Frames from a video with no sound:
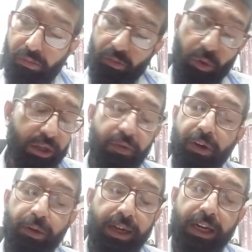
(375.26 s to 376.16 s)
whatever
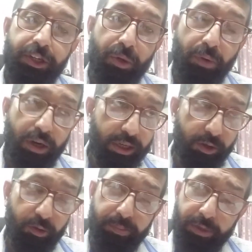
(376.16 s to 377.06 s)
locality you want.
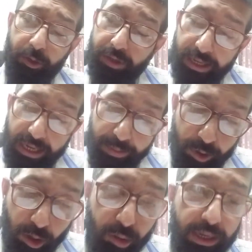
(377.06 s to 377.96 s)
You can name
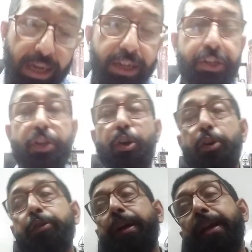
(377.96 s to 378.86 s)
your locality or
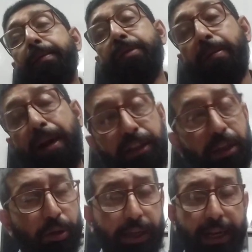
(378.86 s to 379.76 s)
you can name some other
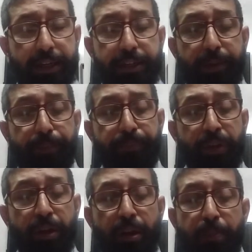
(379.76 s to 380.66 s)
locality,
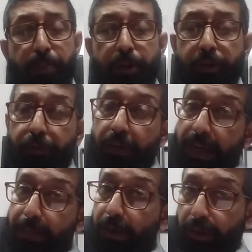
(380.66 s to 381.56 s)
but you have to
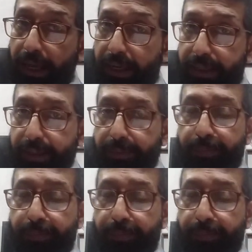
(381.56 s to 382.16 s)
name a locality.